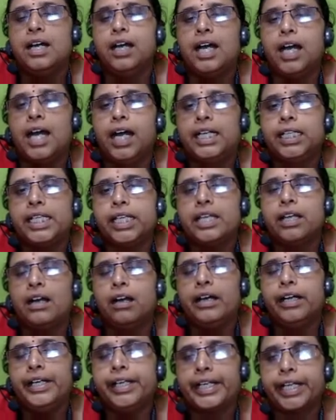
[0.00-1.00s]
And
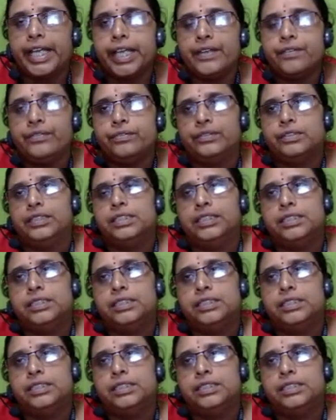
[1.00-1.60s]
yaw drive,